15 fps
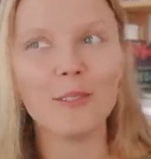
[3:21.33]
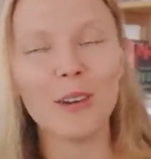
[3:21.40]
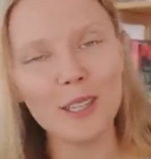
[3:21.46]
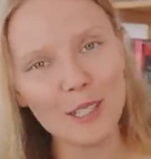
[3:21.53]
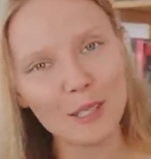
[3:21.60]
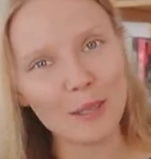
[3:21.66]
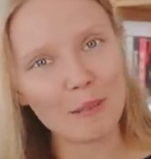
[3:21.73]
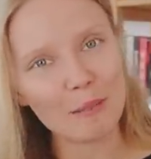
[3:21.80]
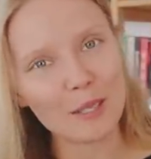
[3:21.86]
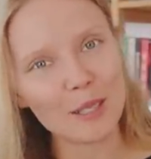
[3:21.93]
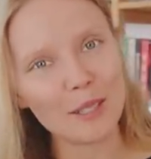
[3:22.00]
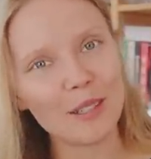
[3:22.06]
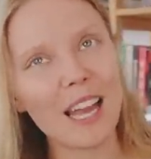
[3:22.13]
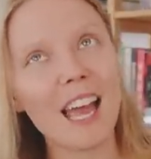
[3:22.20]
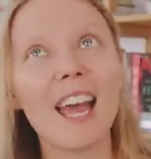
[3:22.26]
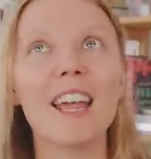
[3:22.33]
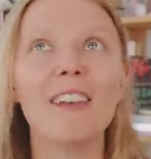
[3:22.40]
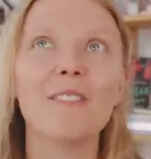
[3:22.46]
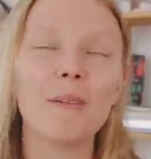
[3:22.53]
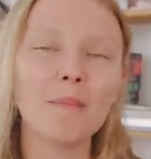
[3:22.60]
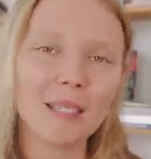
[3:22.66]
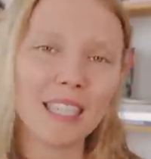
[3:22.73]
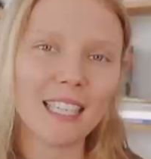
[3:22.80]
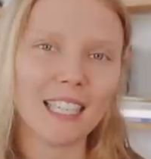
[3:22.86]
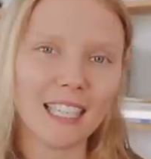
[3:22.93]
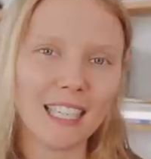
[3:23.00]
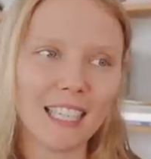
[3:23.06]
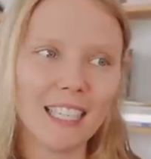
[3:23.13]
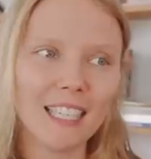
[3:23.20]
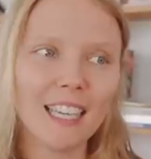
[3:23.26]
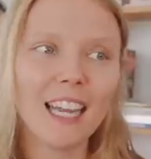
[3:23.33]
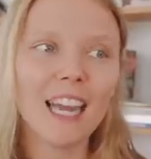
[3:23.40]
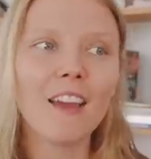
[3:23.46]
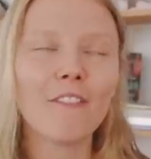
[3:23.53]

1 swimsuit and 1 bikini,